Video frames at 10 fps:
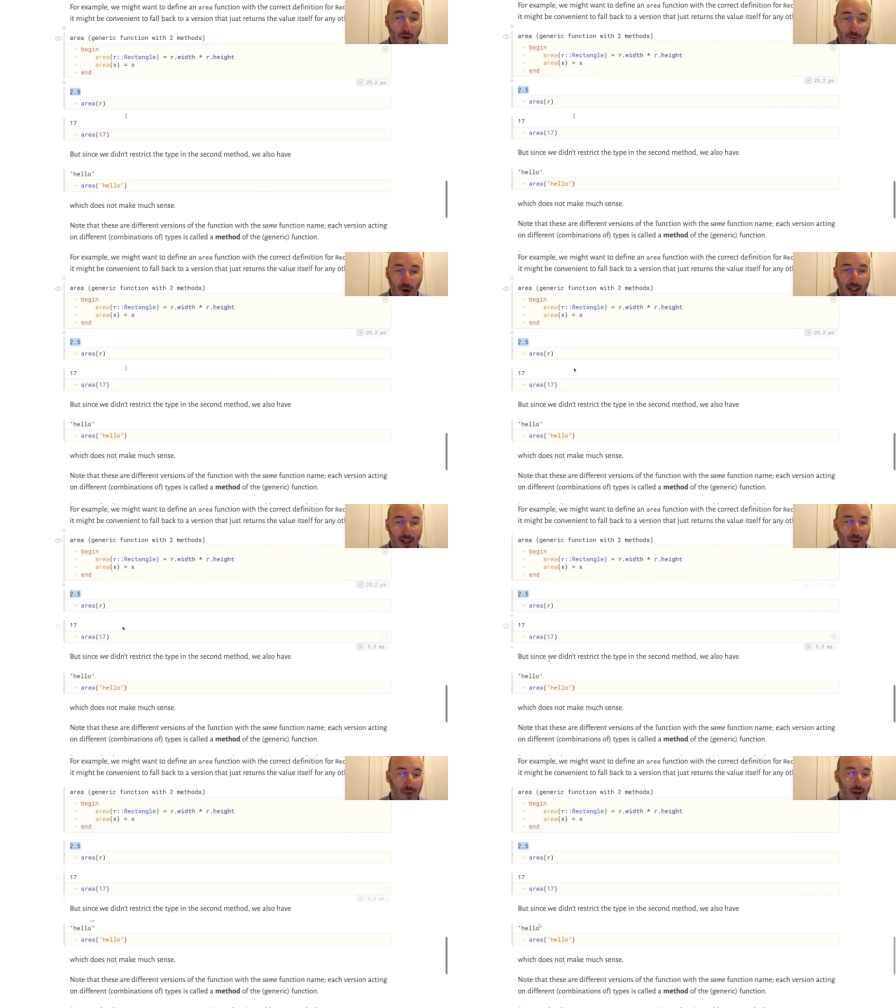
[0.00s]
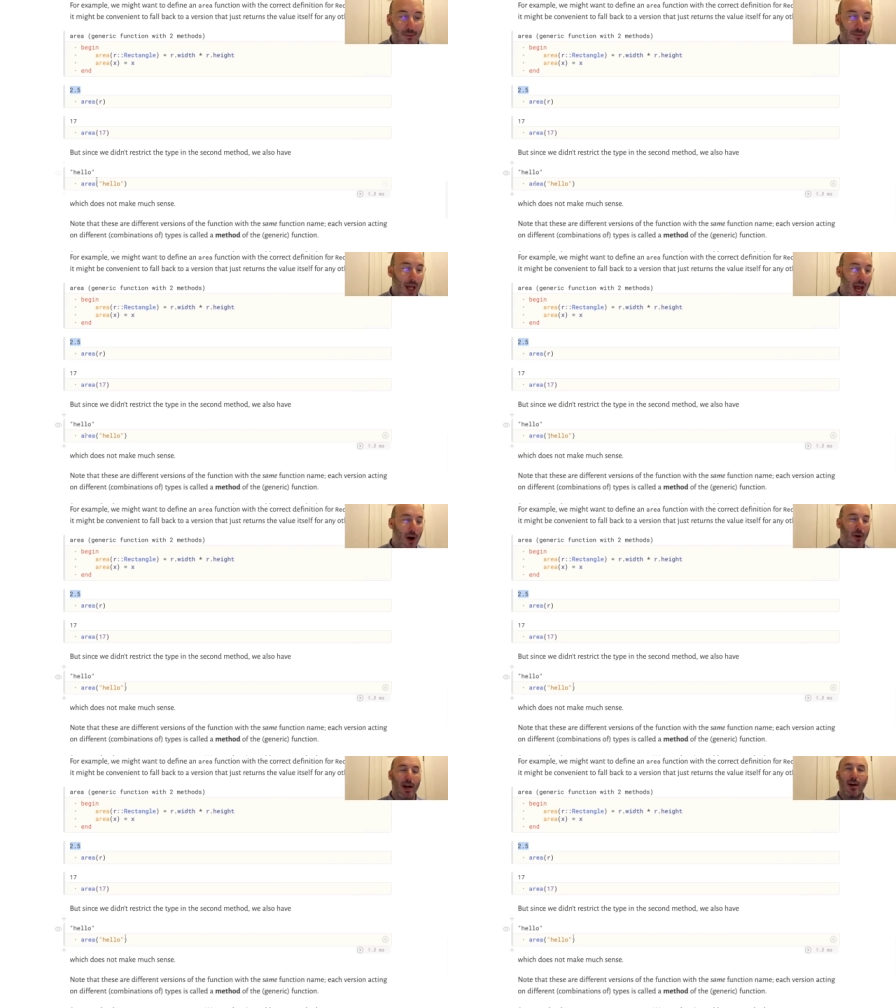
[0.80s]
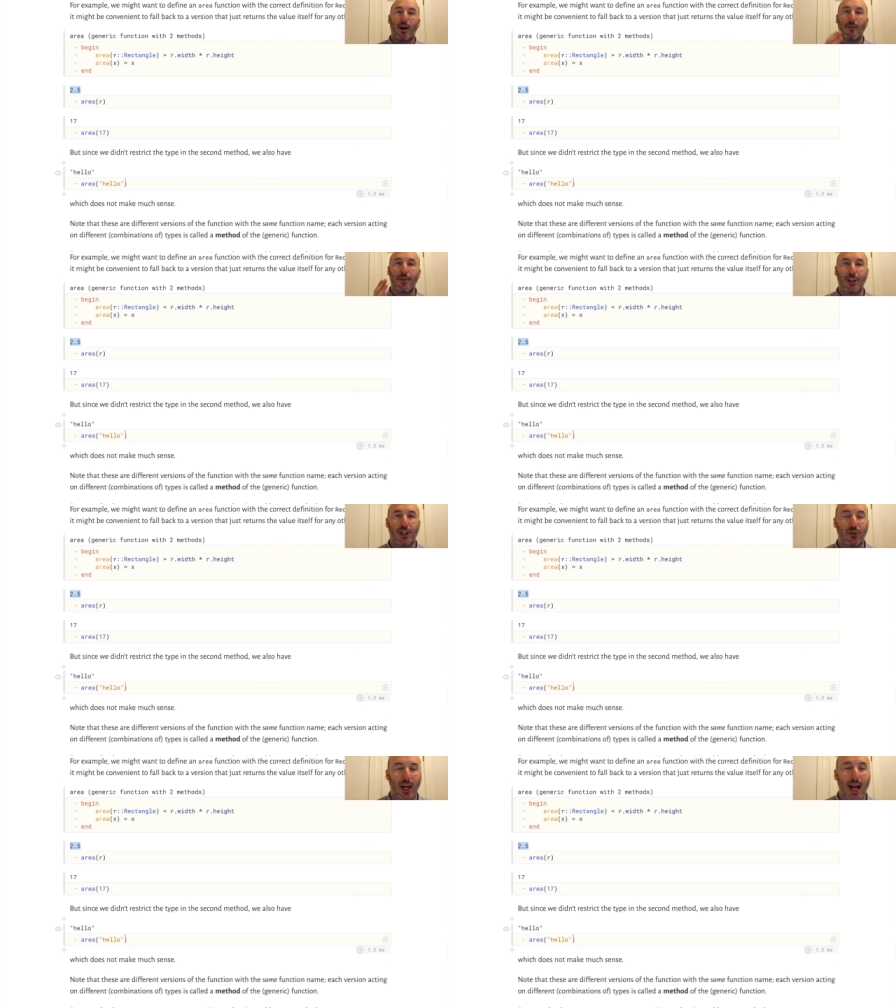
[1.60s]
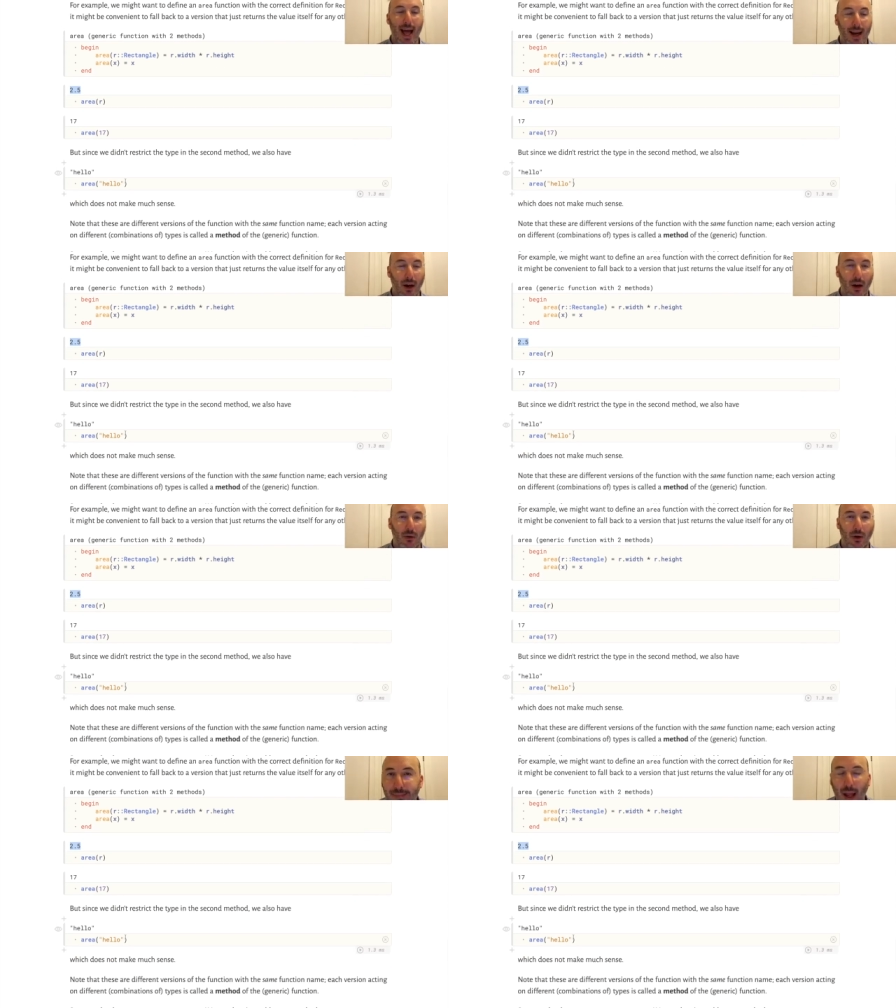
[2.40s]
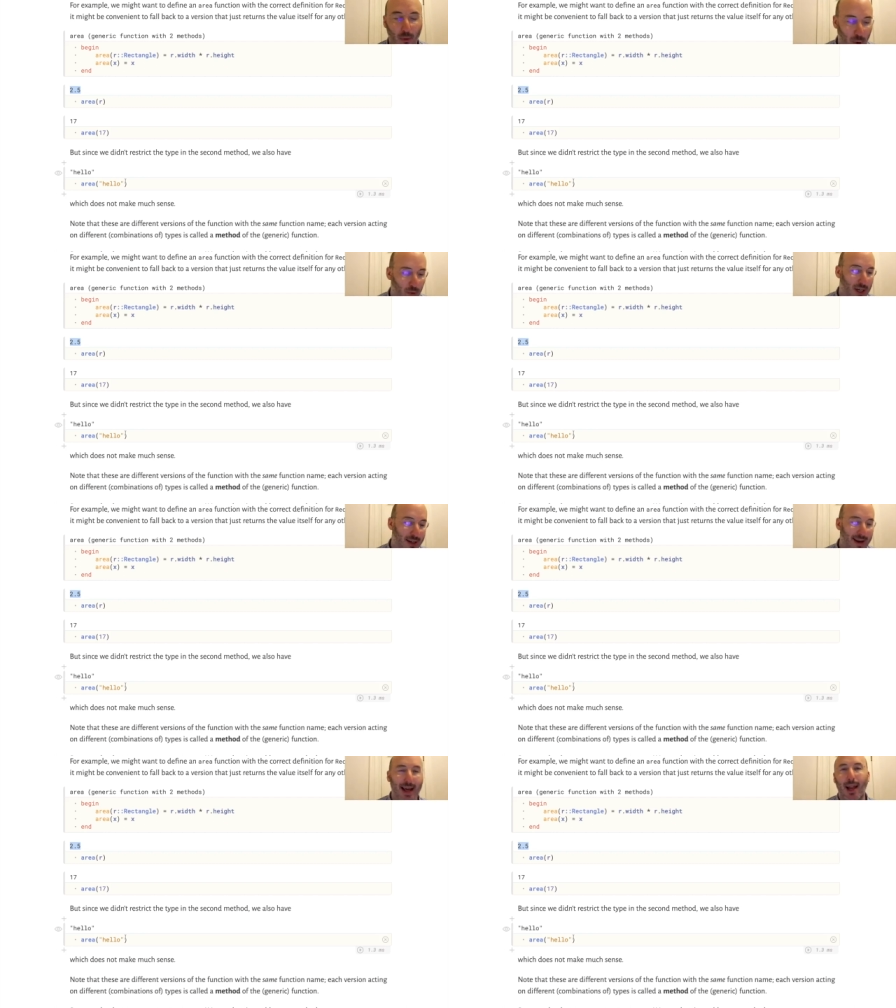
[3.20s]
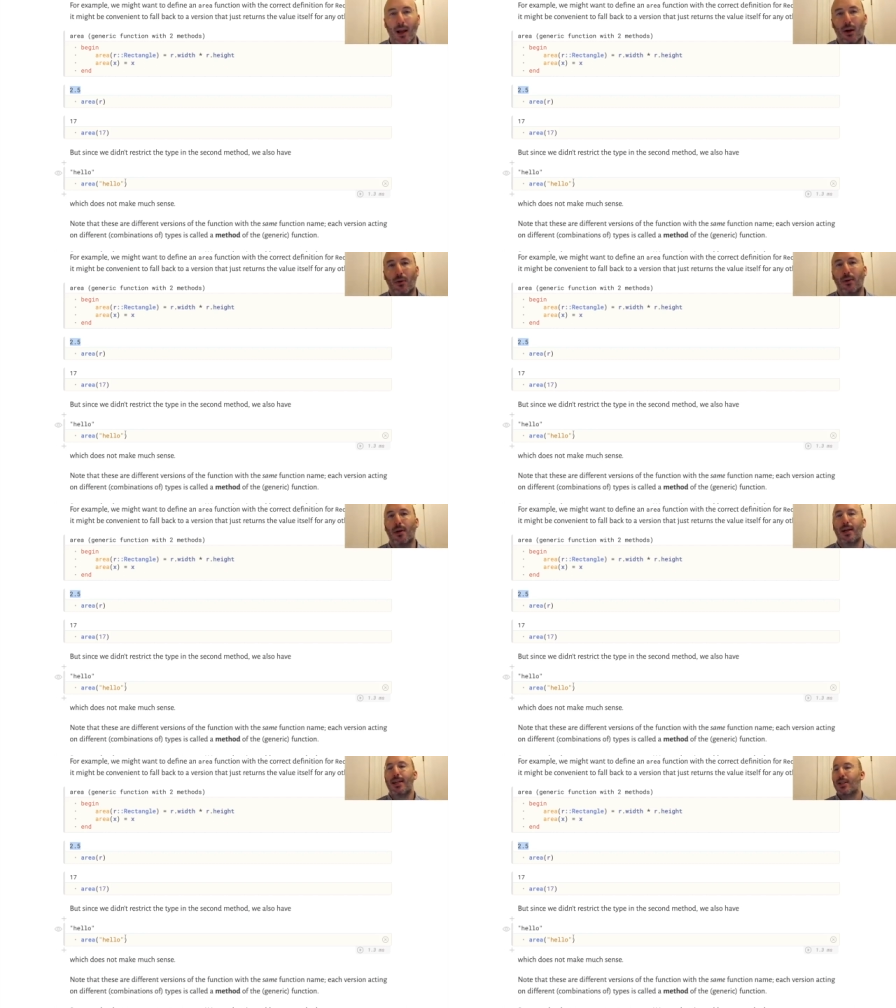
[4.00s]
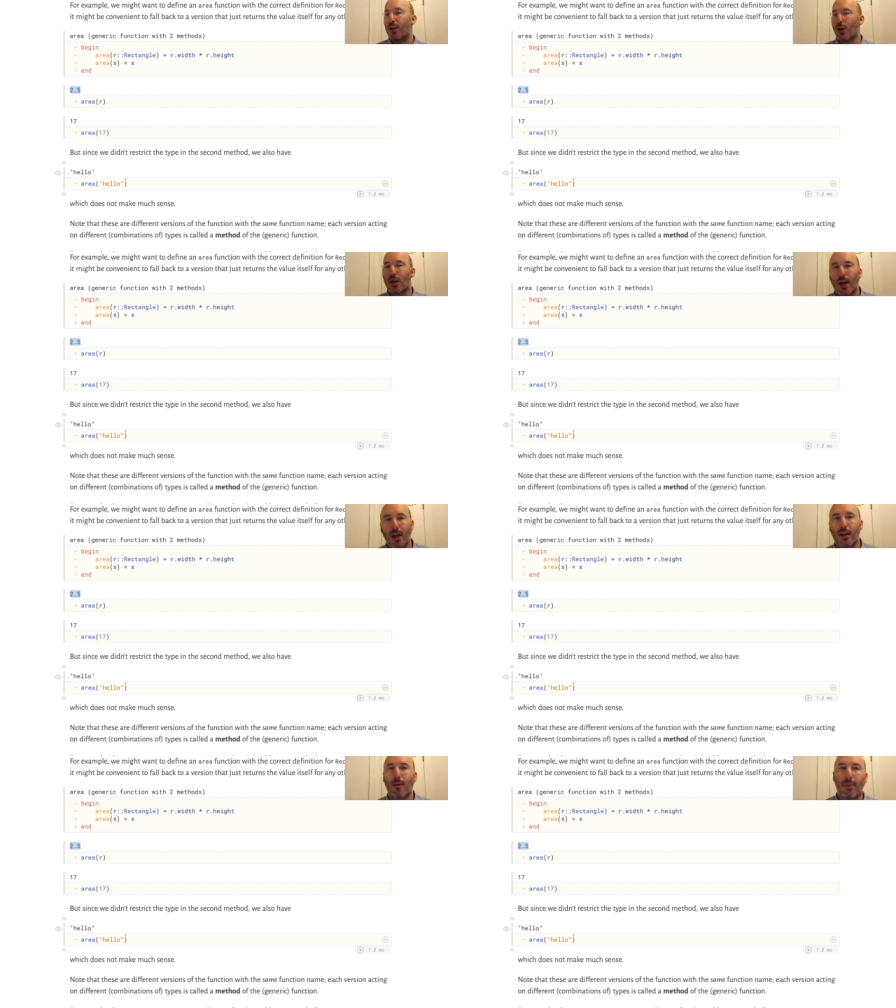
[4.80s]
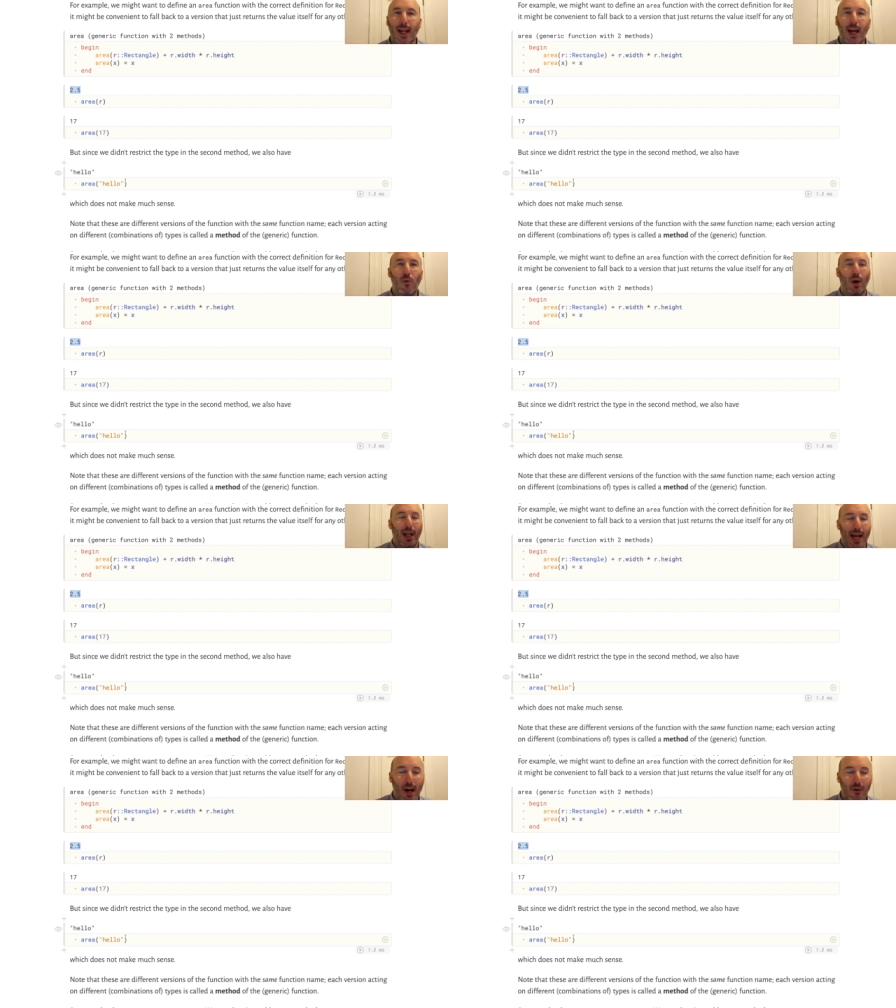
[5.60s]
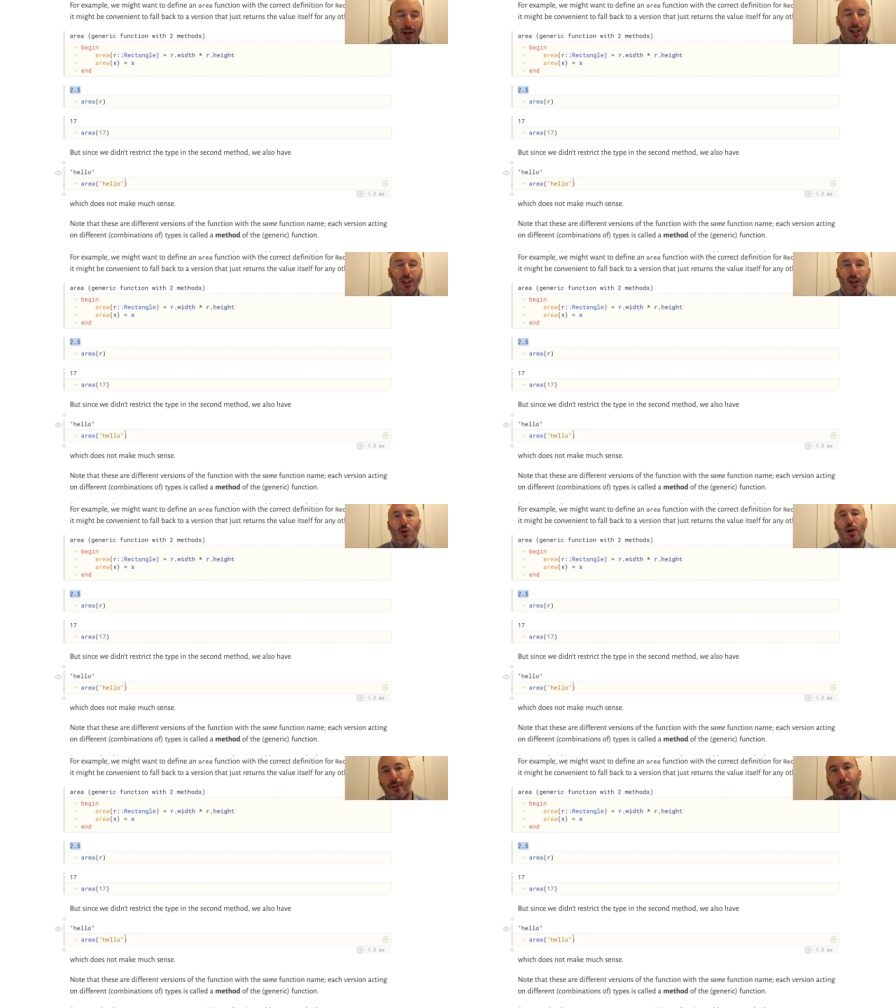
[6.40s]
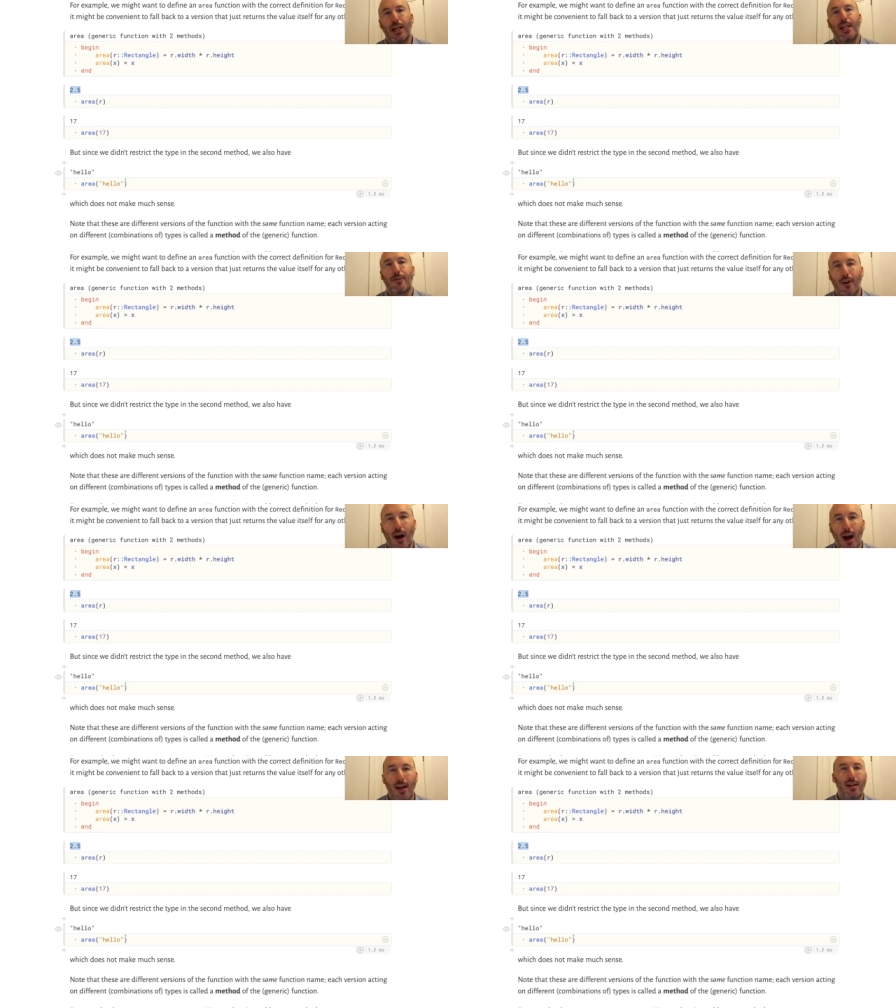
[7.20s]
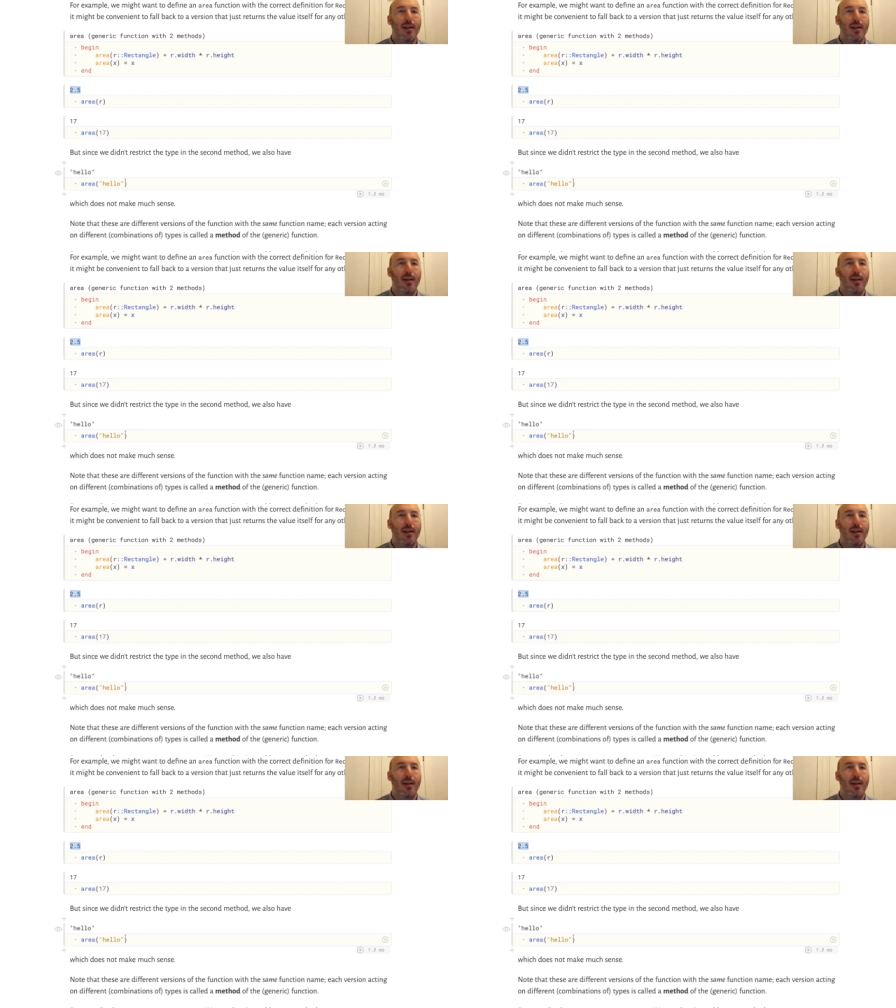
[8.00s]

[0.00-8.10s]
For example, area of the string hello will return hello. So you could complain, well, area should only be defined